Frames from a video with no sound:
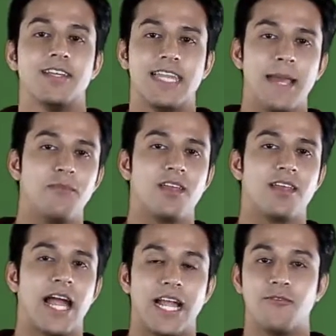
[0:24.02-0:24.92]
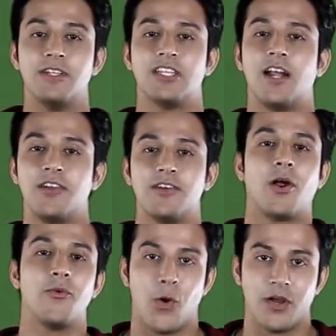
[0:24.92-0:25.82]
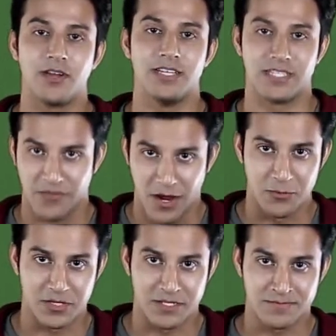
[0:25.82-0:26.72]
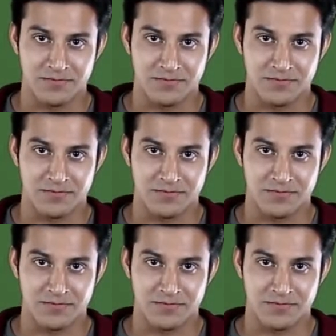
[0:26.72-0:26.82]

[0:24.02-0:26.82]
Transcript: The depth at which underground water is found